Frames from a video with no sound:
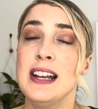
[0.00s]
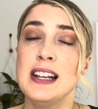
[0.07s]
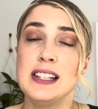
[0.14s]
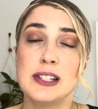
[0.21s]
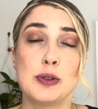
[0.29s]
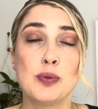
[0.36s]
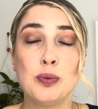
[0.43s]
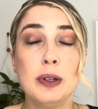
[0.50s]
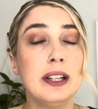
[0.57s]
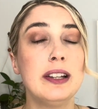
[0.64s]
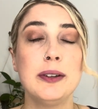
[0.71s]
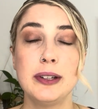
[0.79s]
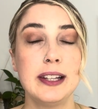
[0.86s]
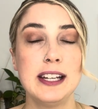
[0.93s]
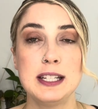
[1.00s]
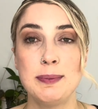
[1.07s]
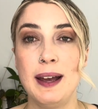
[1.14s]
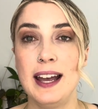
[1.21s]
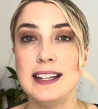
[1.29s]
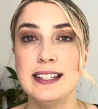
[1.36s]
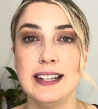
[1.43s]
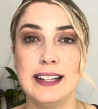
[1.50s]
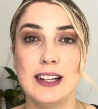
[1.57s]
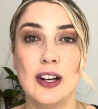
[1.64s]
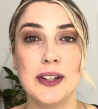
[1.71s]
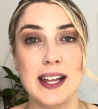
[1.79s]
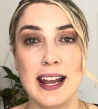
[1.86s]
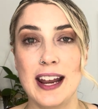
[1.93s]
So it's really, really dependent
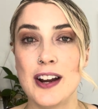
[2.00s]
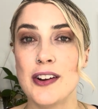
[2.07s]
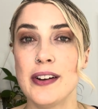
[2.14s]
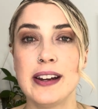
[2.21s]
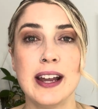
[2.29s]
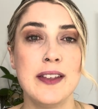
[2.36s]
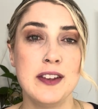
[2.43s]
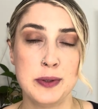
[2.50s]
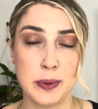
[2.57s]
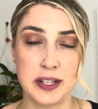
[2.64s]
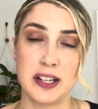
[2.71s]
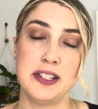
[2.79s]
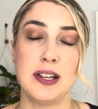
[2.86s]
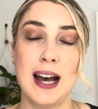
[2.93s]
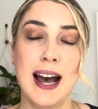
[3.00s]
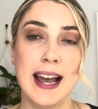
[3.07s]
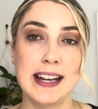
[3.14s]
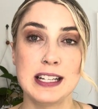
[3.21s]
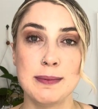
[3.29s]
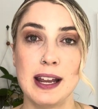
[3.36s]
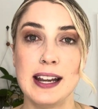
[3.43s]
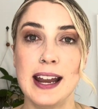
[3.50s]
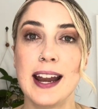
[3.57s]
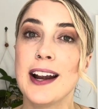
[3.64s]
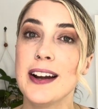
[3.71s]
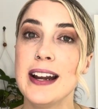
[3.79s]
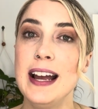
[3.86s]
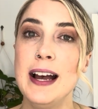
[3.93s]
on the area. This was also a high demand
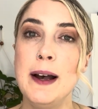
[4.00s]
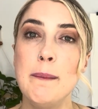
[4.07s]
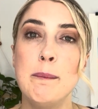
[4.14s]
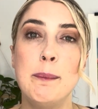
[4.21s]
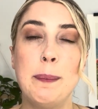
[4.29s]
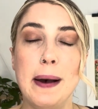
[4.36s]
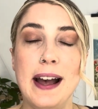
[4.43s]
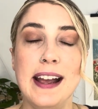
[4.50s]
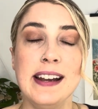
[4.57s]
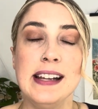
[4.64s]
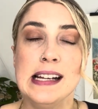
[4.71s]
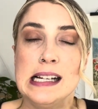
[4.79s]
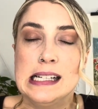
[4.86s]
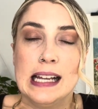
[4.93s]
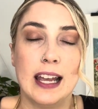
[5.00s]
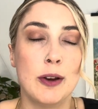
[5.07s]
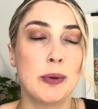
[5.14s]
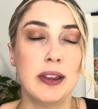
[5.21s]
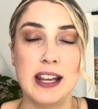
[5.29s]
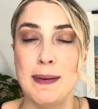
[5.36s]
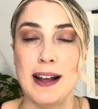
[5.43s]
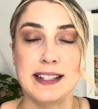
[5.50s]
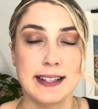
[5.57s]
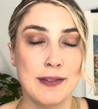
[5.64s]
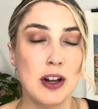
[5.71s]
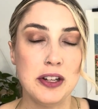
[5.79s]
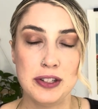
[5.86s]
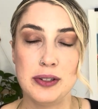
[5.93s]
area, but it really depends. I've
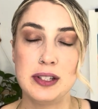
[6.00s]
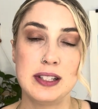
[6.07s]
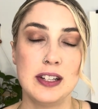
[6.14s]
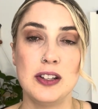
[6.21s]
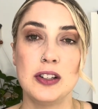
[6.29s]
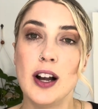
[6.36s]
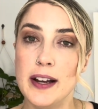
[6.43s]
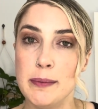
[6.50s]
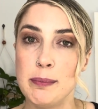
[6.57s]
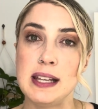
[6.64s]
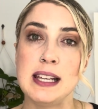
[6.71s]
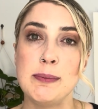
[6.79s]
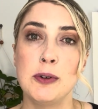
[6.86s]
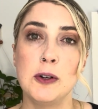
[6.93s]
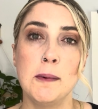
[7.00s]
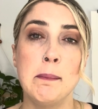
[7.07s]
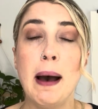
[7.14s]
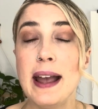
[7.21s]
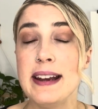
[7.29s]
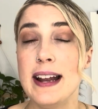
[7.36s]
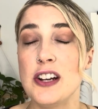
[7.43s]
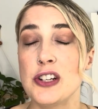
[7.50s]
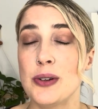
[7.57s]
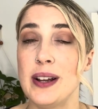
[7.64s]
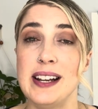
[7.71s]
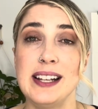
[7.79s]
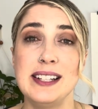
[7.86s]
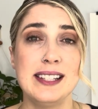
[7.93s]
also still gotten people buy down
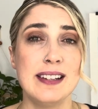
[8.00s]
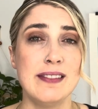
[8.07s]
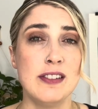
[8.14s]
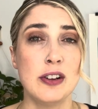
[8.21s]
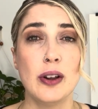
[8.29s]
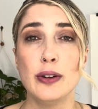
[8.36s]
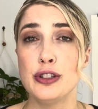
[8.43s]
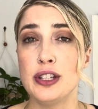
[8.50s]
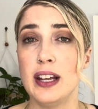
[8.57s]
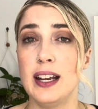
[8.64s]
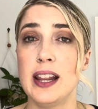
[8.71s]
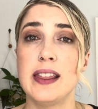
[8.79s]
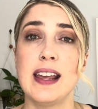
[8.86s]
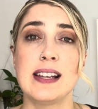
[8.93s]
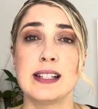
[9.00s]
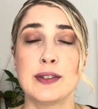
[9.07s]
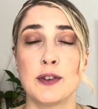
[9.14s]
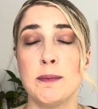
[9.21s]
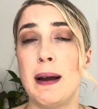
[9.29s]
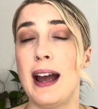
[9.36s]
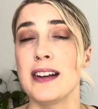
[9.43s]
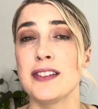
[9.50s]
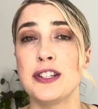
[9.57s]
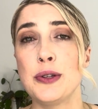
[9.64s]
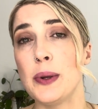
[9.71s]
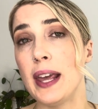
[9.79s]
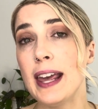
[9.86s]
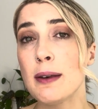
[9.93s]
credits and negotiated things for buyers. So
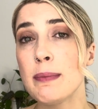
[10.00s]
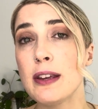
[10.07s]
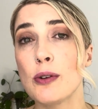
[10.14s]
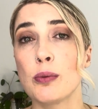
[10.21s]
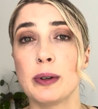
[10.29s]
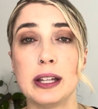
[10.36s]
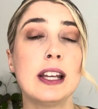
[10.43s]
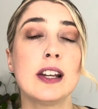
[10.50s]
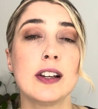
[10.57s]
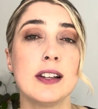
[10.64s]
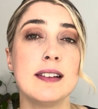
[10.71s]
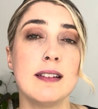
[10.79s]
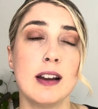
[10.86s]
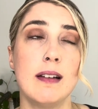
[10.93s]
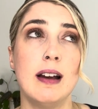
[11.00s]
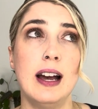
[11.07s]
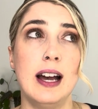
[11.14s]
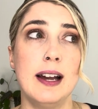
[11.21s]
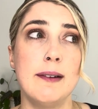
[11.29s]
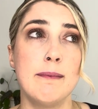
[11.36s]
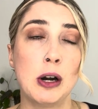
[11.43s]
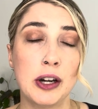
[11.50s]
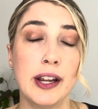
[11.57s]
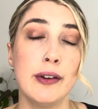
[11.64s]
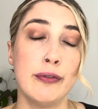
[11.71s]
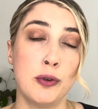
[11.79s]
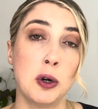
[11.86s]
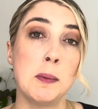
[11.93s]
it can be a really good
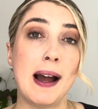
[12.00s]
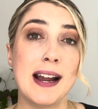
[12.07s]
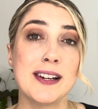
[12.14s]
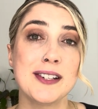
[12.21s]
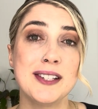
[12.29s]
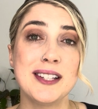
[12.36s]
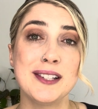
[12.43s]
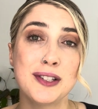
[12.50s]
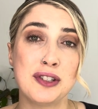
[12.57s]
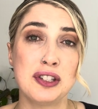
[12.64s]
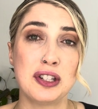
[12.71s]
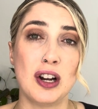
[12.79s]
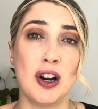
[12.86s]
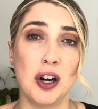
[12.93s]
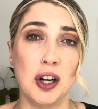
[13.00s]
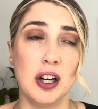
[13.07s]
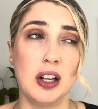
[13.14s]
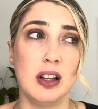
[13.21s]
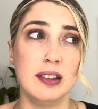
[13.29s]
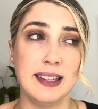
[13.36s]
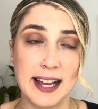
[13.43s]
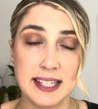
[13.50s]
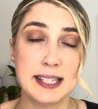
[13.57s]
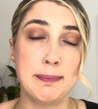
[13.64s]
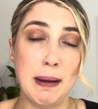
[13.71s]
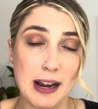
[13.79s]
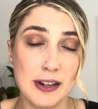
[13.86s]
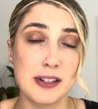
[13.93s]
market for buyers since there just are less
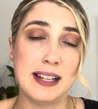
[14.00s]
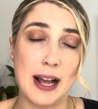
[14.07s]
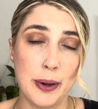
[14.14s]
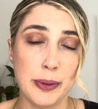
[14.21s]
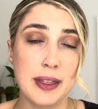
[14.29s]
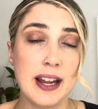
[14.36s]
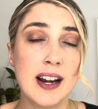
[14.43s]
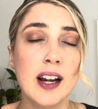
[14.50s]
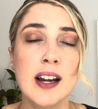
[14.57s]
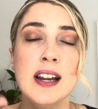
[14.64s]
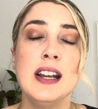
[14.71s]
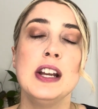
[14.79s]
buyers out there.